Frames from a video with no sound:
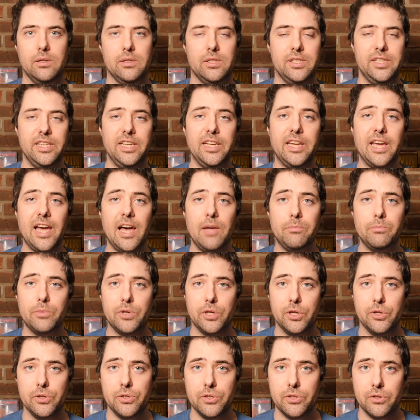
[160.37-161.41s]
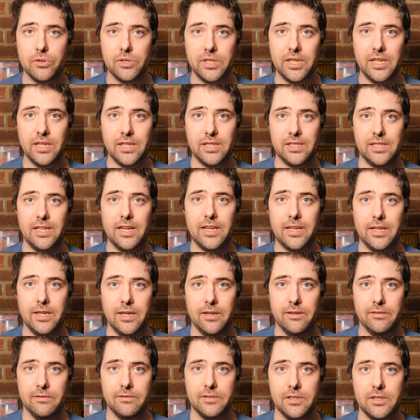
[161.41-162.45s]
Seek out producers and
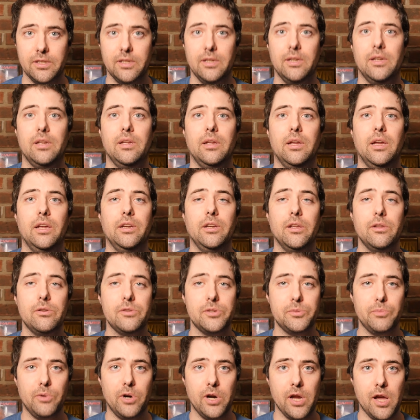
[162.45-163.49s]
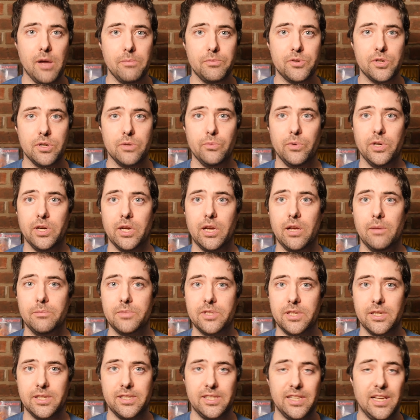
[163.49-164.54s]
executives. Another smart option when it comes
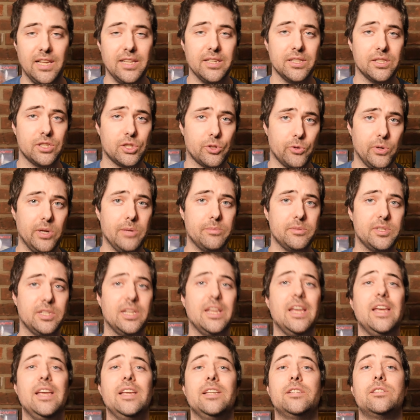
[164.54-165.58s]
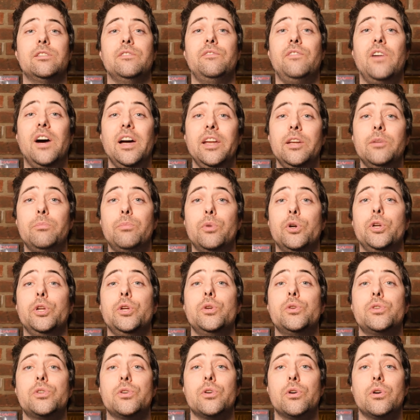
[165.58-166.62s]
to selling scripts is to find a
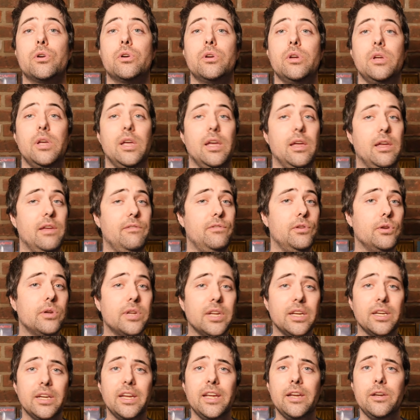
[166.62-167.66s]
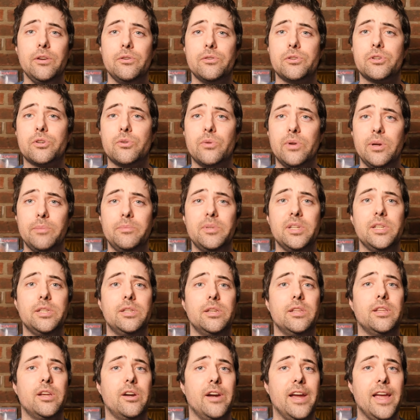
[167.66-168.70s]
producer. If you can get your script
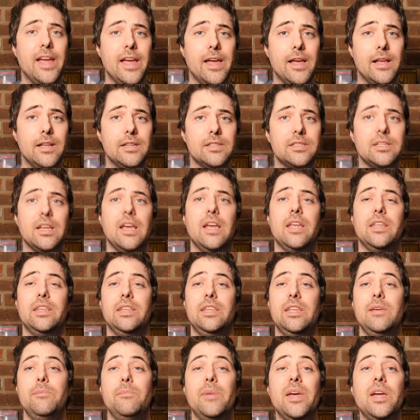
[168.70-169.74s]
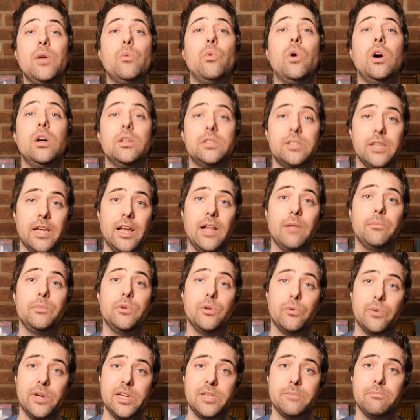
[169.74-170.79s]
into their hands, they may want to help you
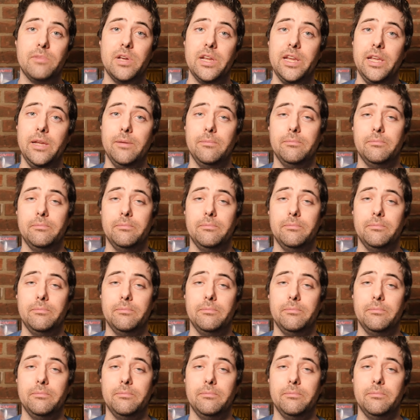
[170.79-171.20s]
raise money.